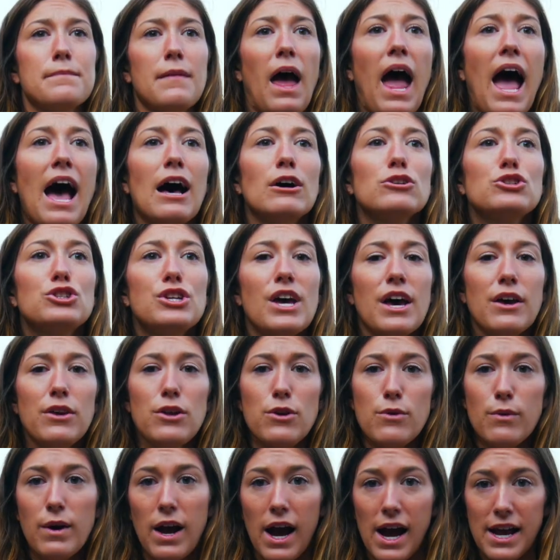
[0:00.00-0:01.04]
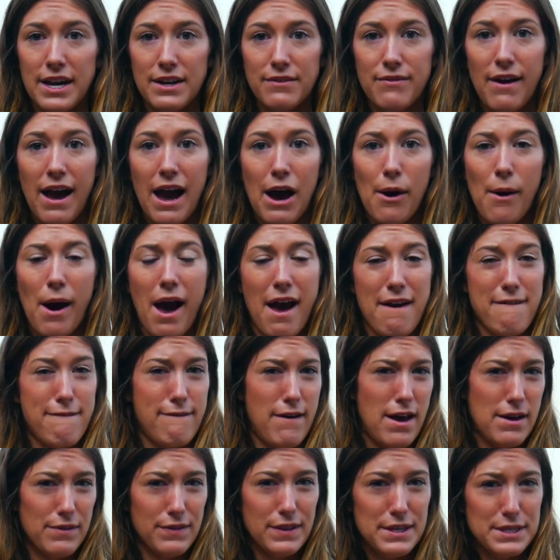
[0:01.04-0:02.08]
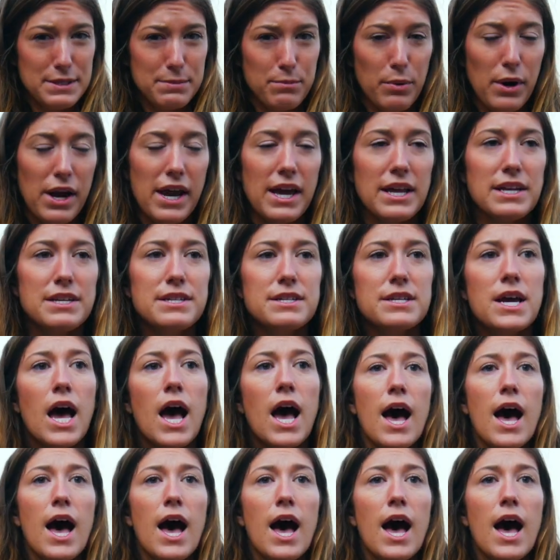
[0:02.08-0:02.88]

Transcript: I'll tell you kind of how I found this brand.